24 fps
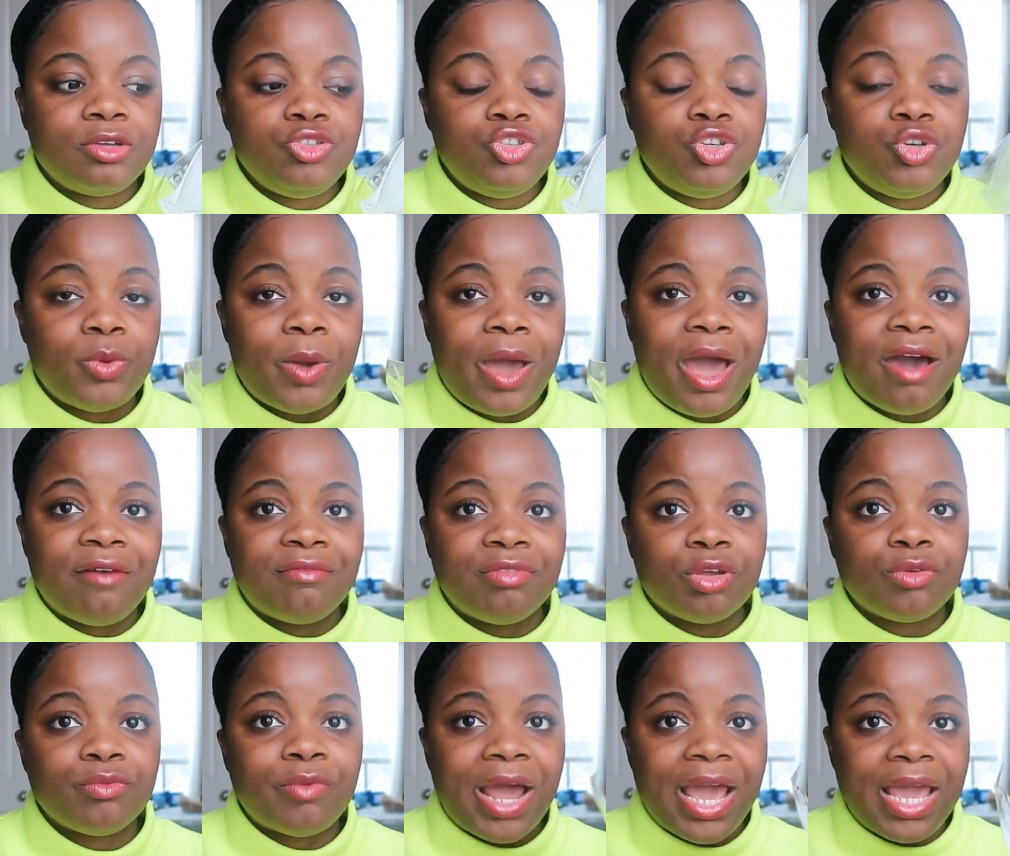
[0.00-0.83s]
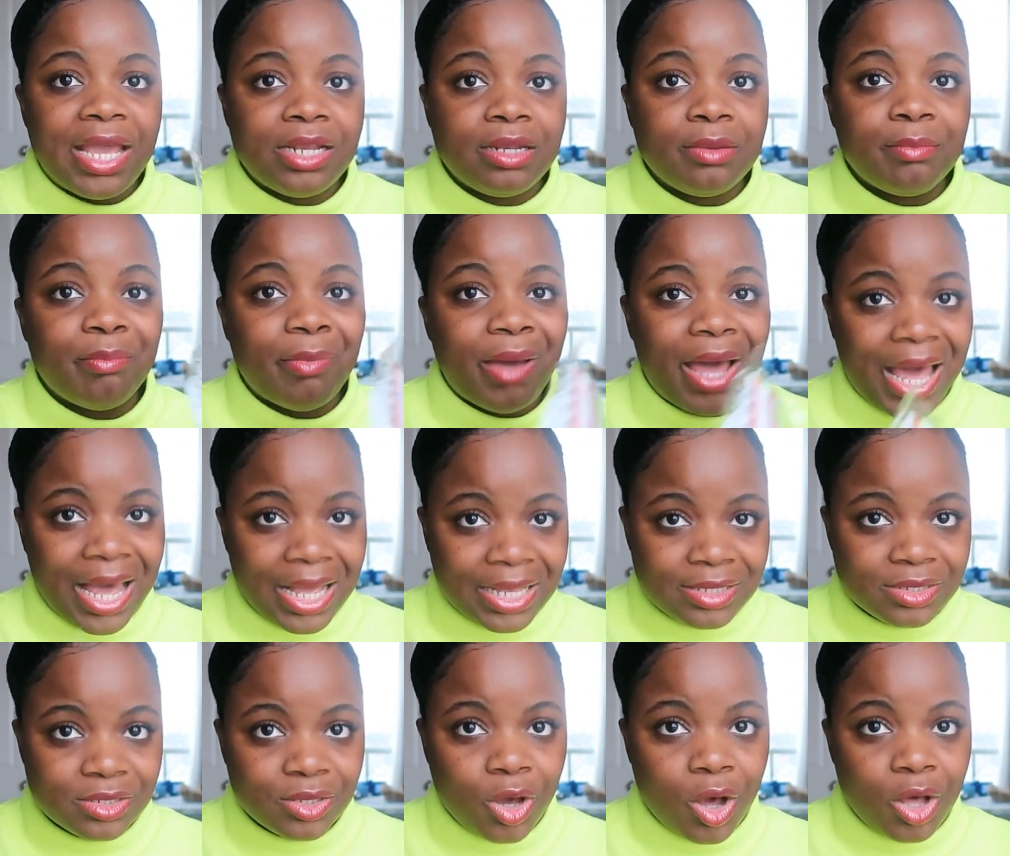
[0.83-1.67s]
you have the right
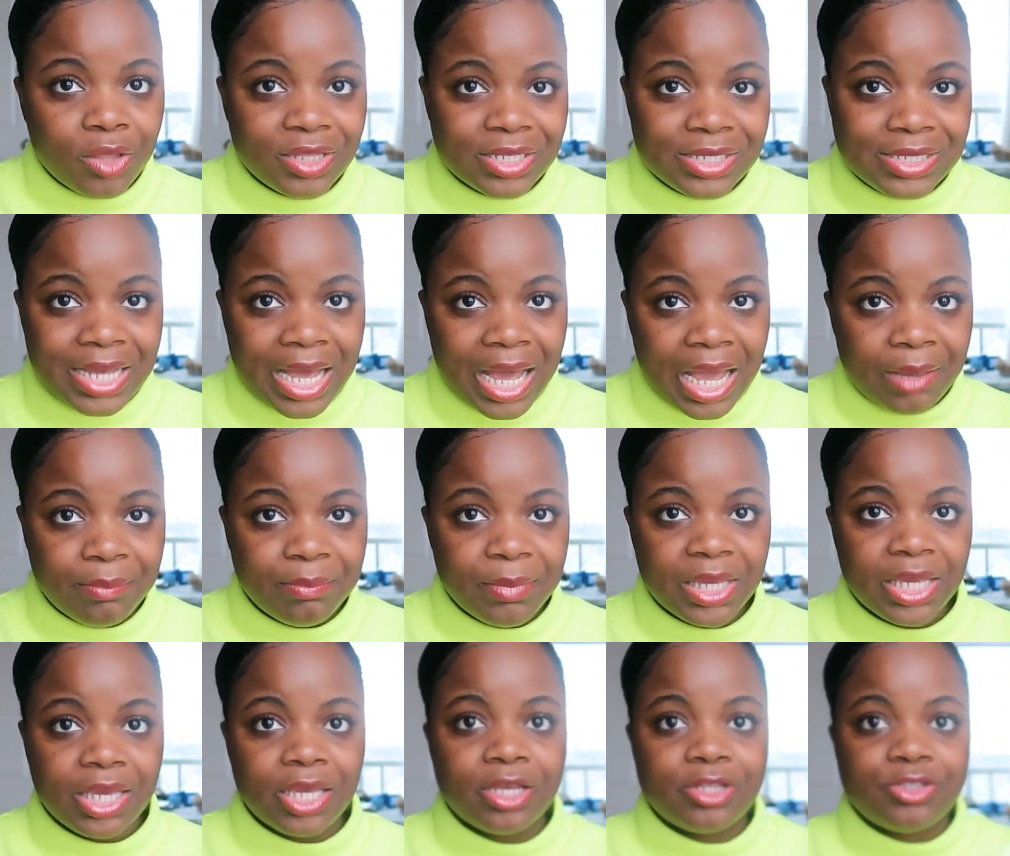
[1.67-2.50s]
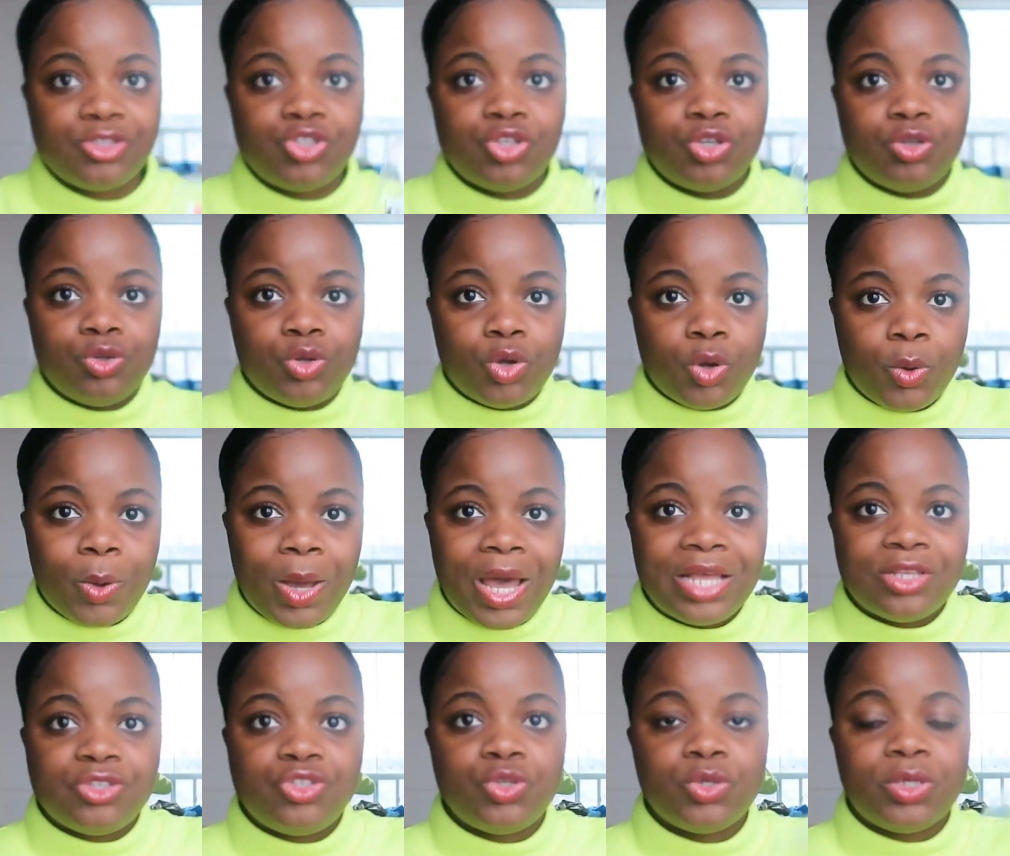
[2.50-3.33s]
mask all the time, because you know,
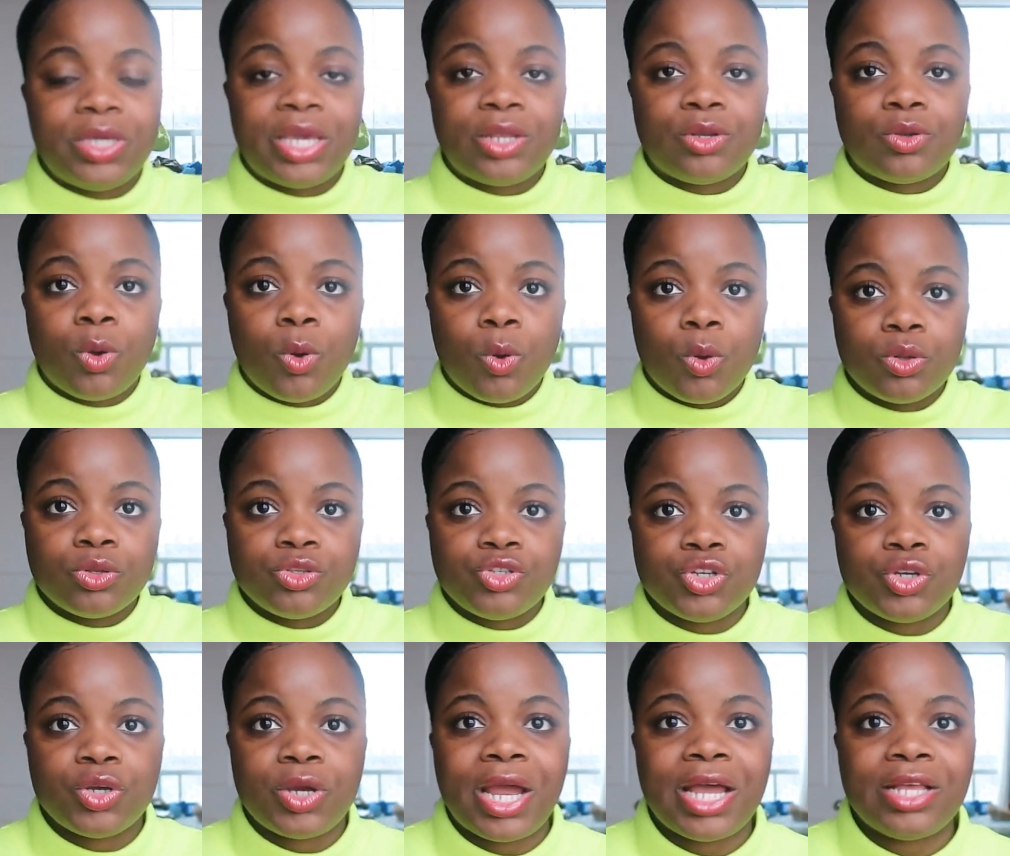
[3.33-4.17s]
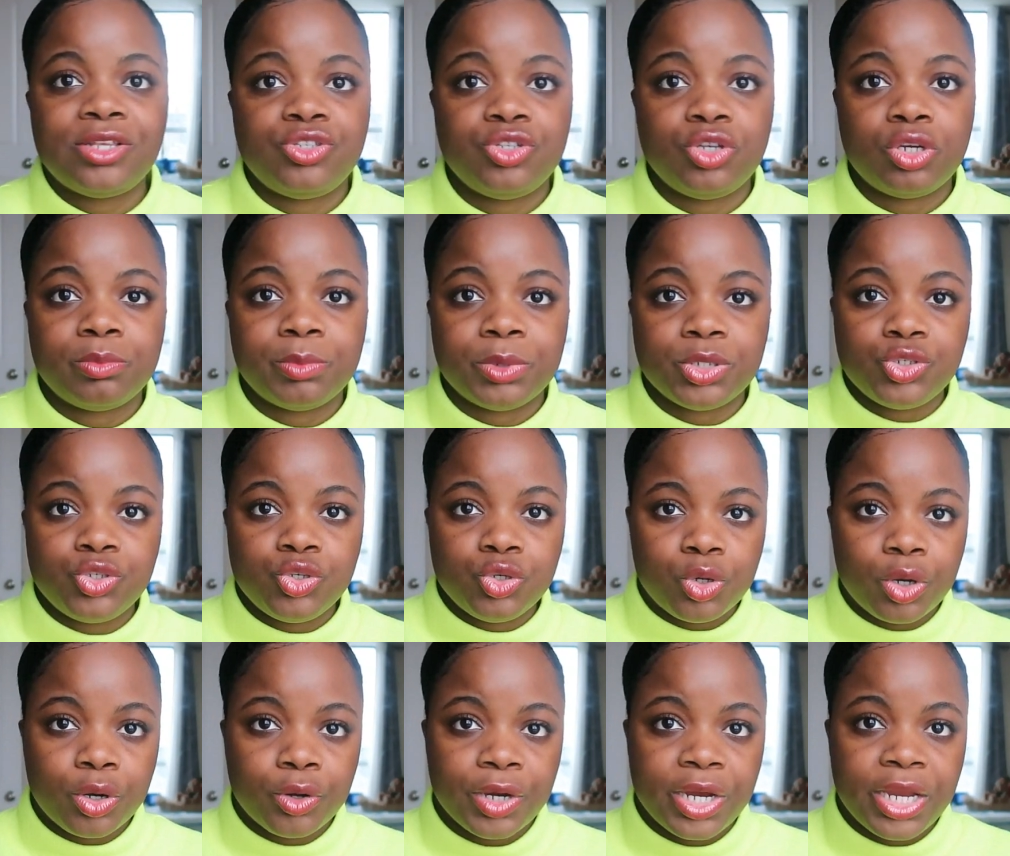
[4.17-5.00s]
as you get older, as you're
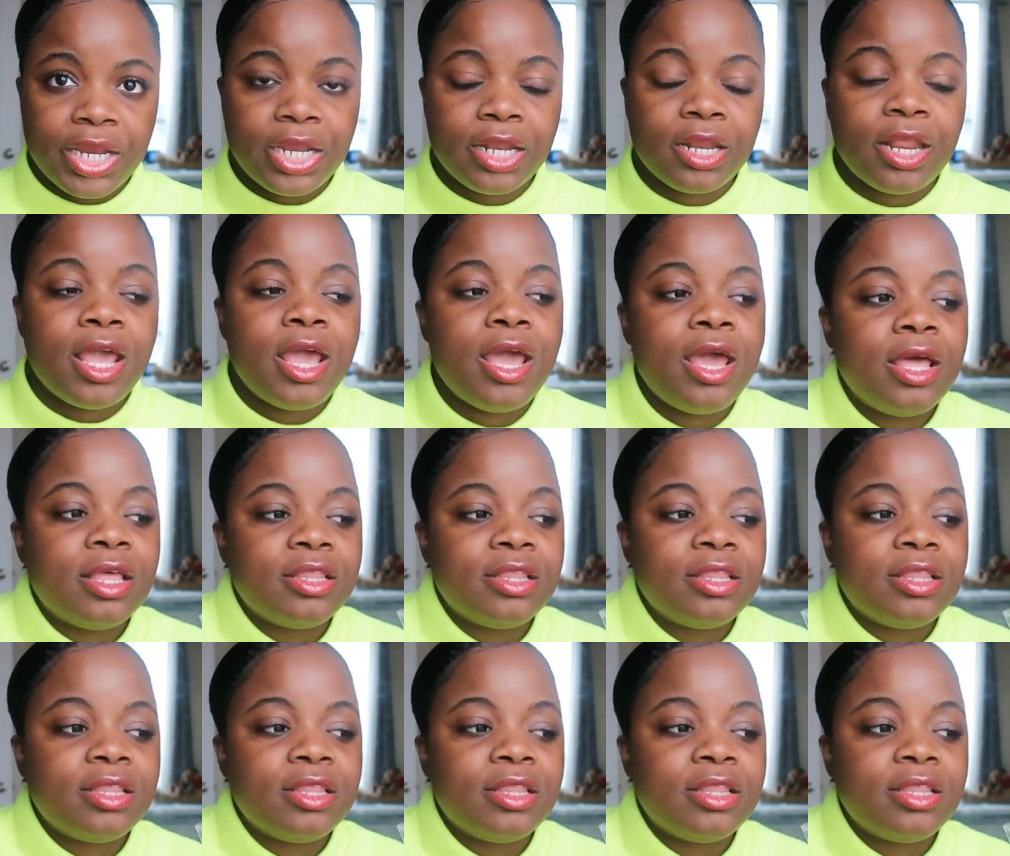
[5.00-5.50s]
maturing,